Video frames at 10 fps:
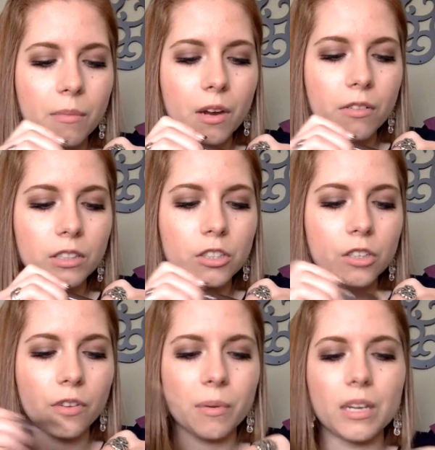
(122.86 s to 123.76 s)
not really sure
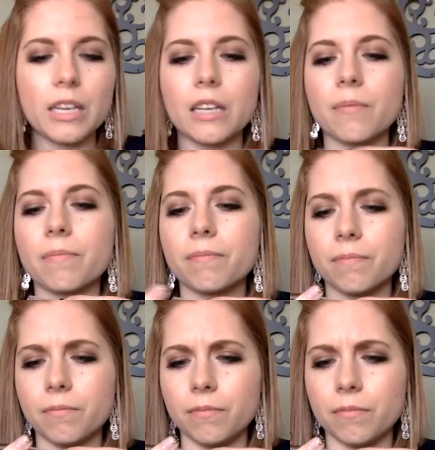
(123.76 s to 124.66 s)
if I'm going to get,
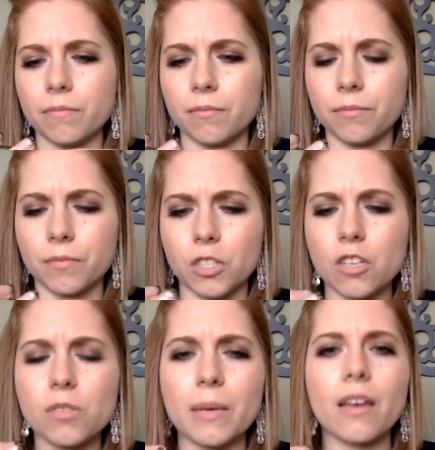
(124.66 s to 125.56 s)

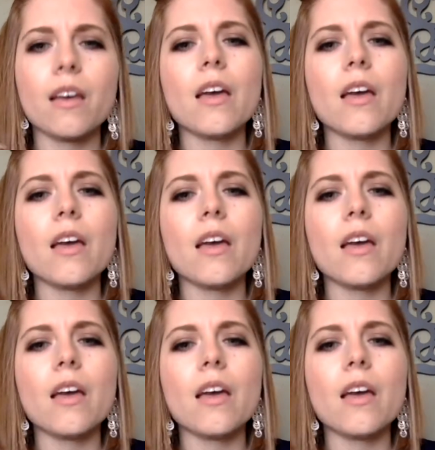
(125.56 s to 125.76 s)
excuse me,